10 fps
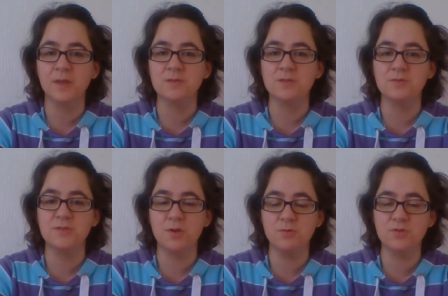So
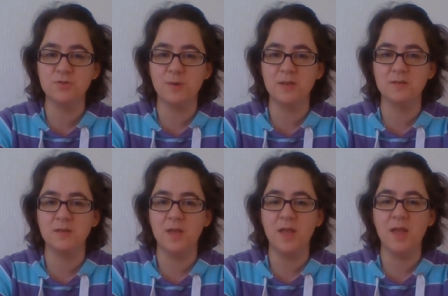soldiers went
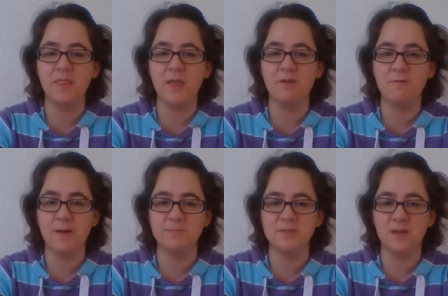and they
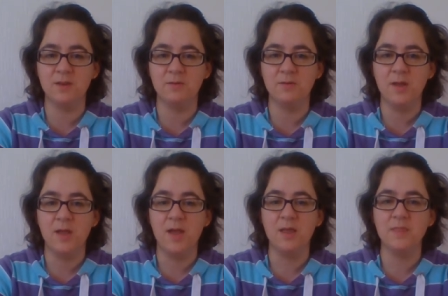grabbed Daniel
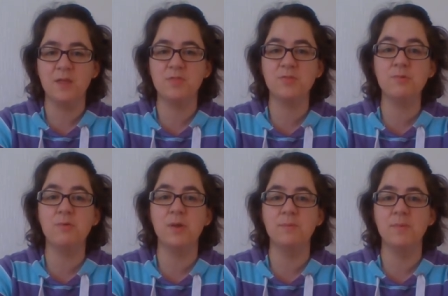and they threw
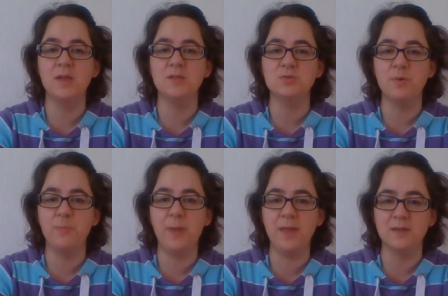him into a
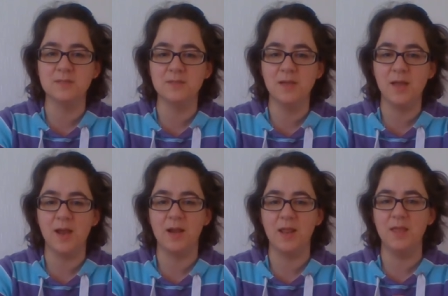pit,
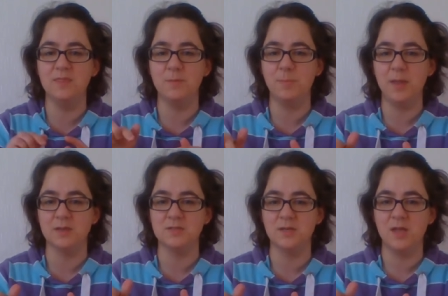and in the
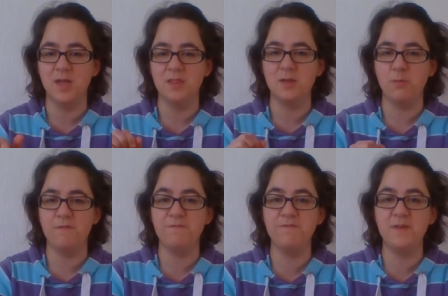pit there were
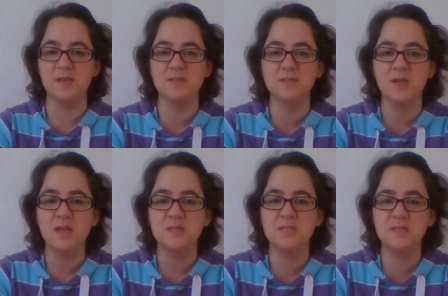fierce,
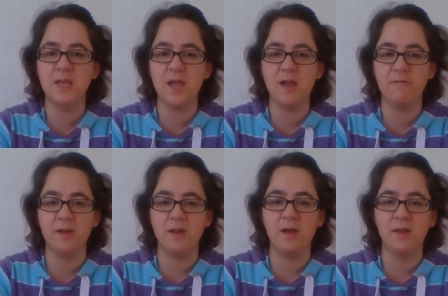
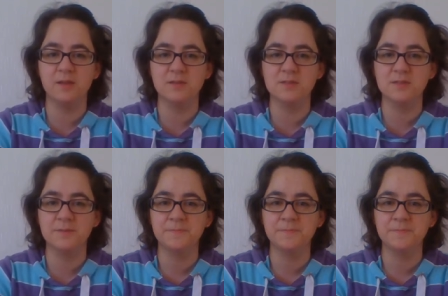scary lions.